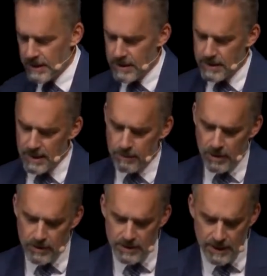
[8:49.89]
to think about
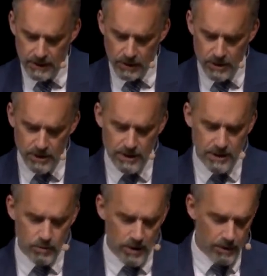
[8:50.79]
it psychologically
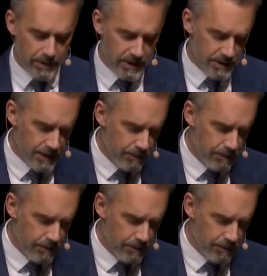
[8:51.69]
as well, because